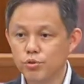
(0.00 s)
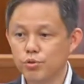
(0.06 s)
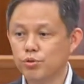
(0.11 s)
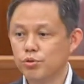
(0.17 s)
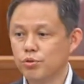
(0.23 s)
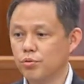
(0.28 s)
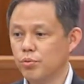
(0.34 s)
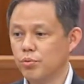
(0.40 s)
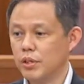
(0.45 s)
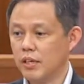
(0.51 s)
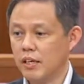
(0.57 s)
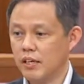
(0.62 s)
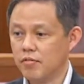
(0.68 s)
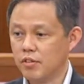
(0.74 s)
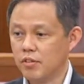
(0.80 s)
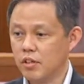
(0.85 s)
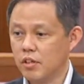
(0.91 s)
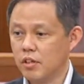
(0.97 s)
rules we
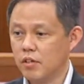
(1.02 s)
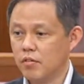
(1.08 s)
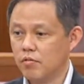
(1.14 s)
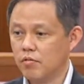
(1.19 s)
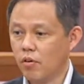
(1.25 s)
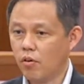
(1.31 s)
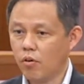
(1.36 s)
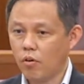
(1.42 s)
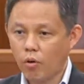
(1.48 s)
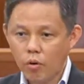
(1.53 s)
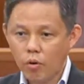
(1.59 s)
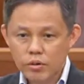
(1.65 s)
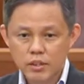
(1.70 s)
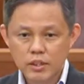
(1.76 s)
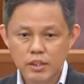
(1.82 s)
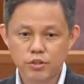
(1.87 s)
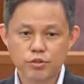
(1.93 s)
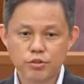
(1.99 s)
have for all
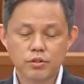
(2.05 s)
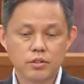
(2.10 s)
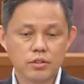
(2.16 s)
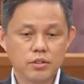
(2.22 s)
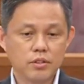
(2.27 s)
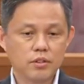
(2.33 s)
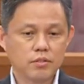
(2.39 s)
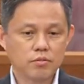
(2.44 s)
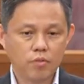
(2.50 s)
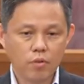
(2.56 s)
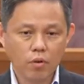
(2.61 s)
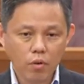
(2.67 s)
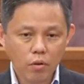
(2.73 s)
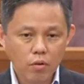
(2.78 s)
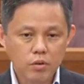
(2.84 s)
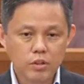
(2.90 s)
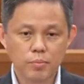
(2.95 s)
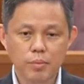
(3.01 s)
the agencies, for
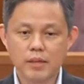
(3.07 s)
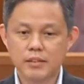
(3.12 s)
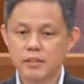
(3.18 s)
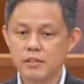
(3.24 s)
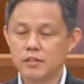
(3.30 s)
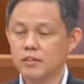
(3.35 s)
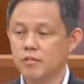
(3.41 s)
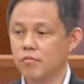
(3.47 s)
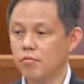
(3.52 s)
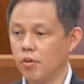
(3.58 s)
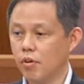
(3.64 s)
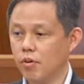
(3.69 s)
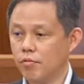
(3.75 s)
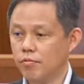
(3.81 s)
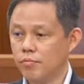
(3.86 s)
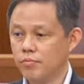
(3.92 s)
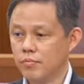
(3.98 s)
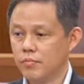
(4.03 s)
all the parties involved,